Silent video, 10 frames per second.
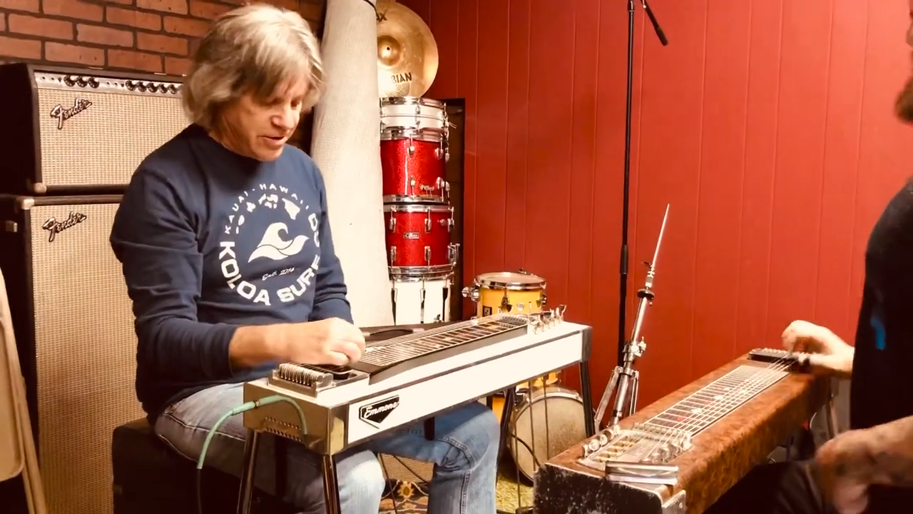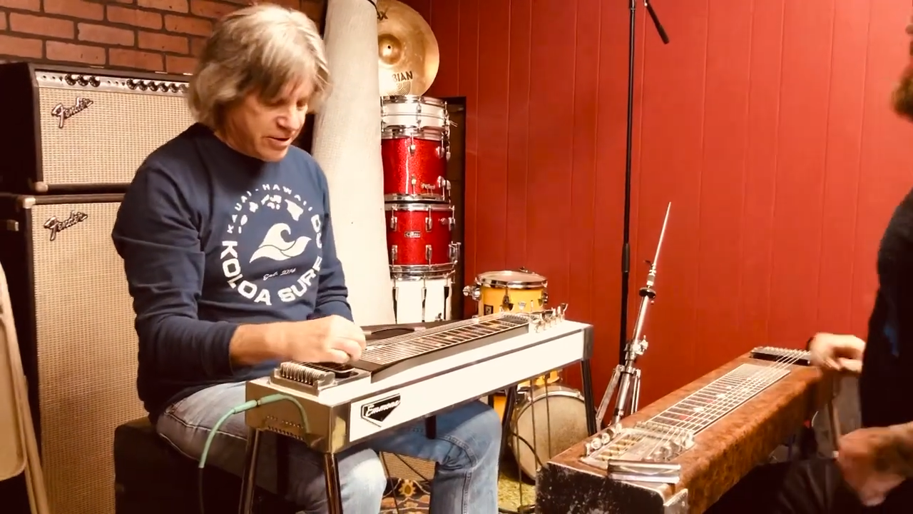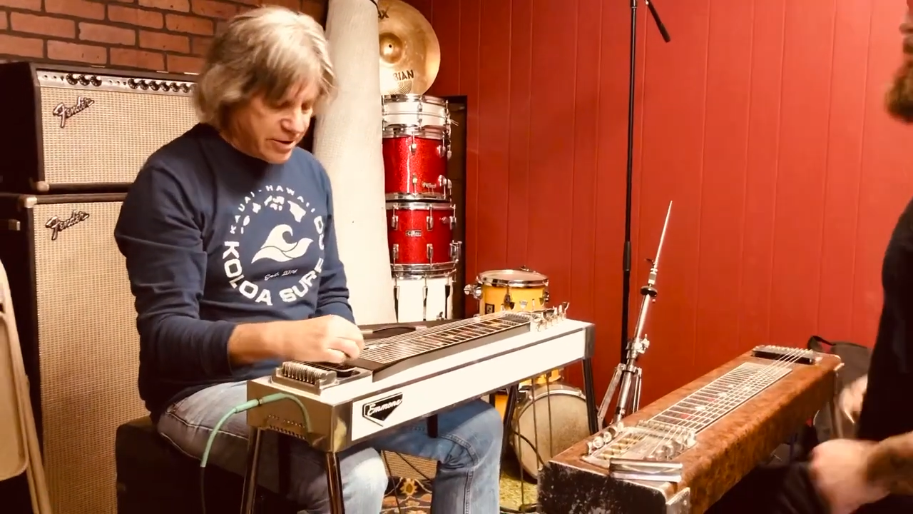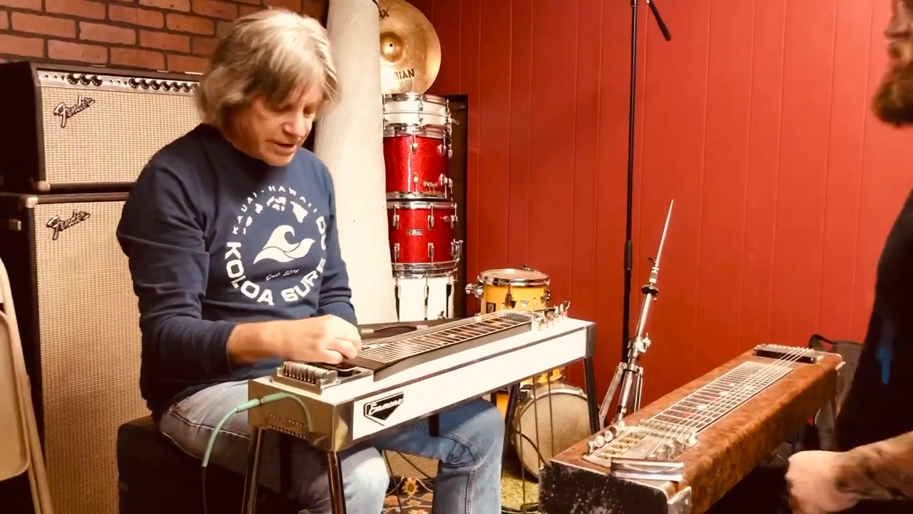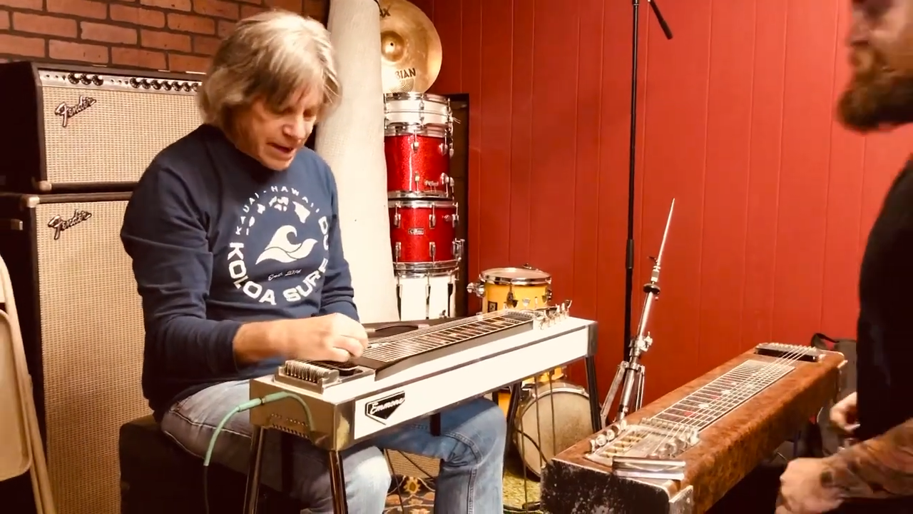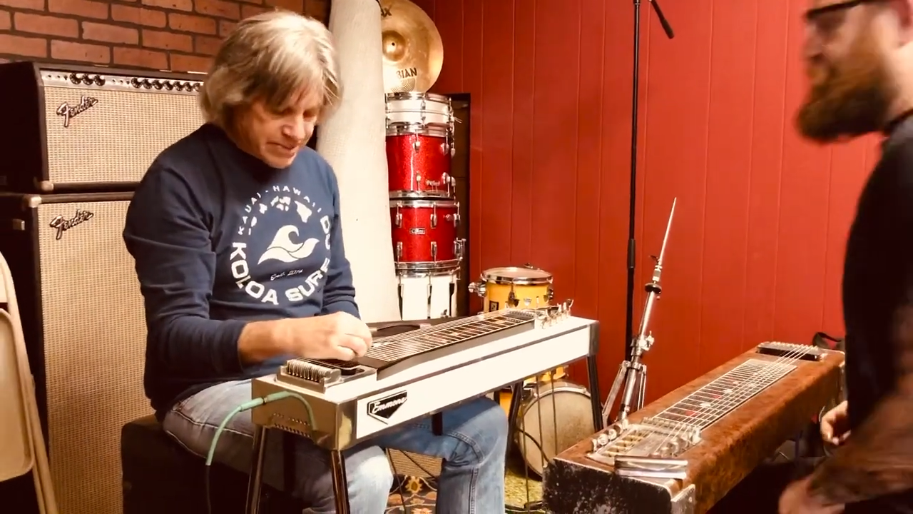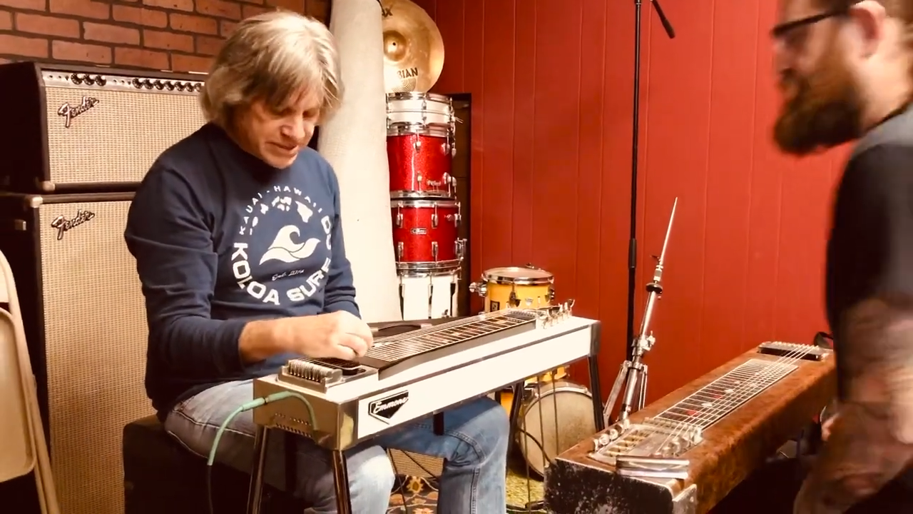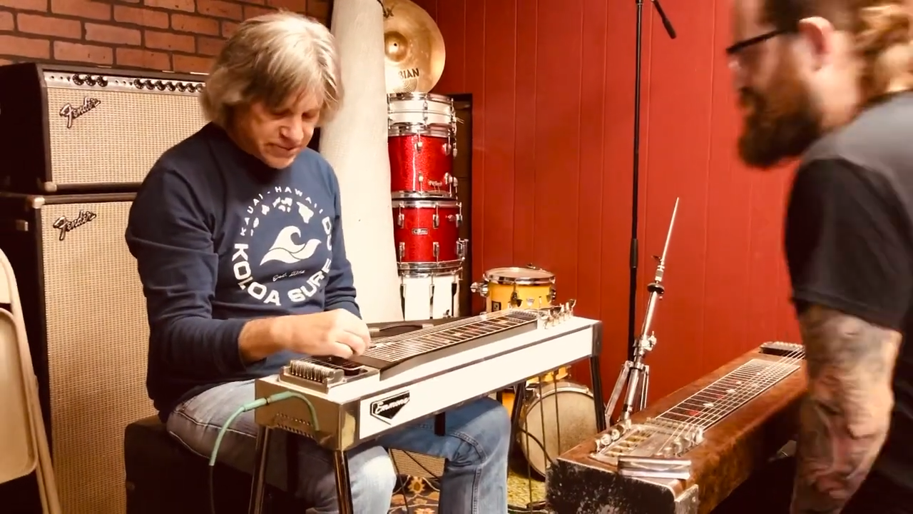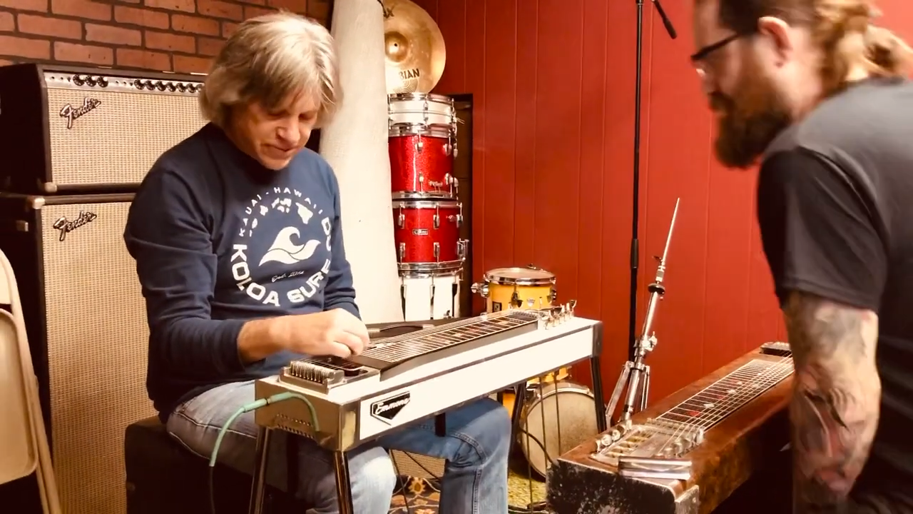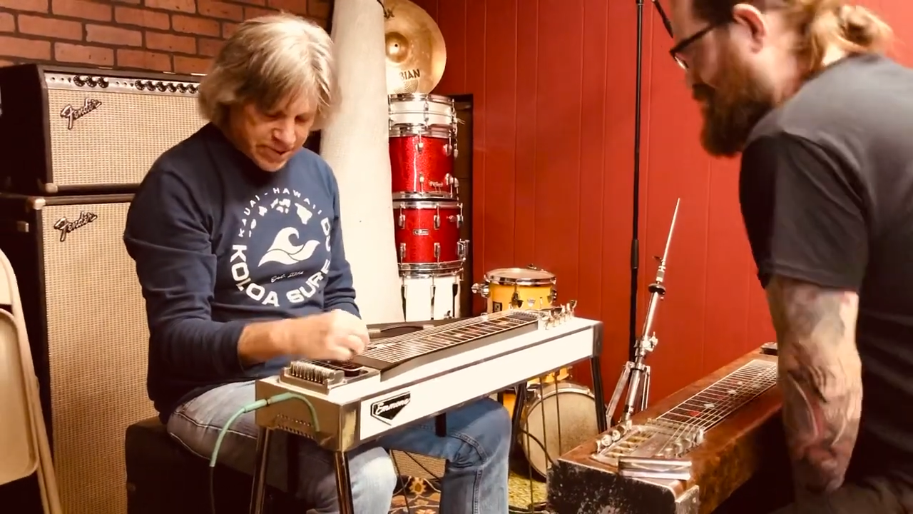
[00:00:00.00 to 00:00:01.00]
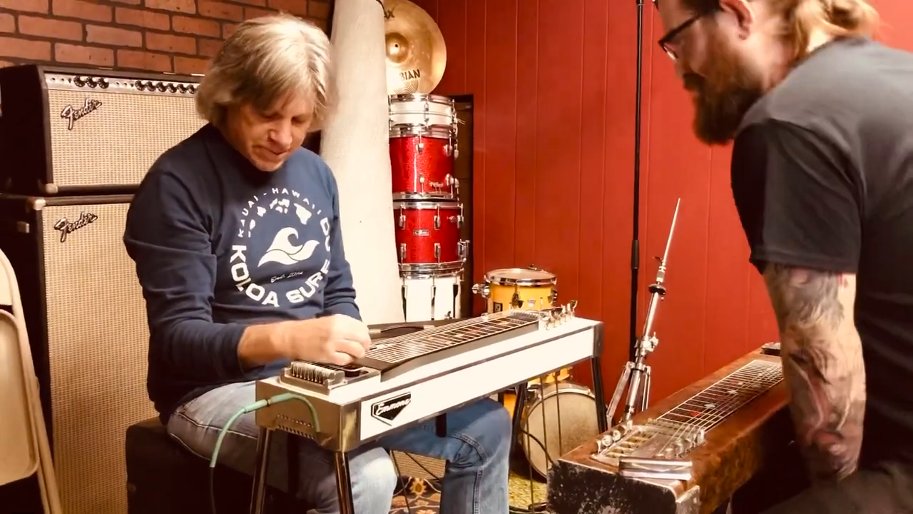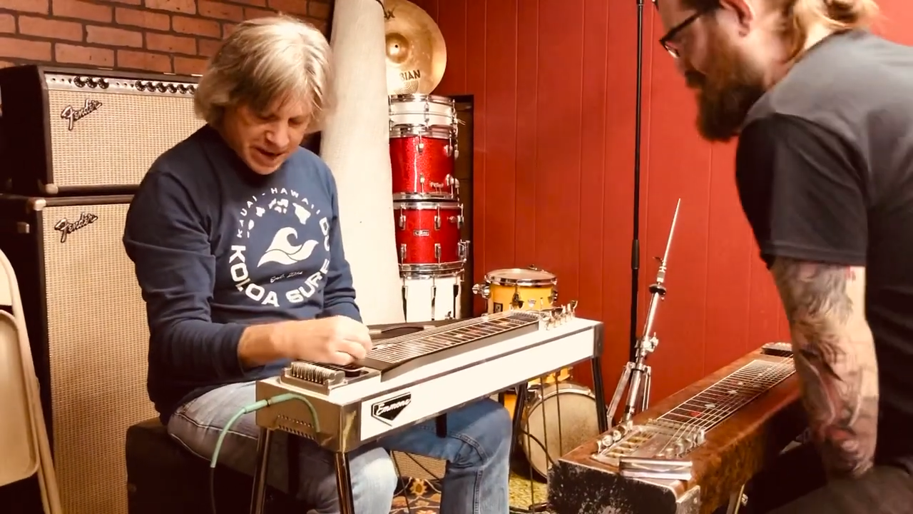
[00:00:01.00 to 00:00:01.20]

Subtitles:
ergonomics and where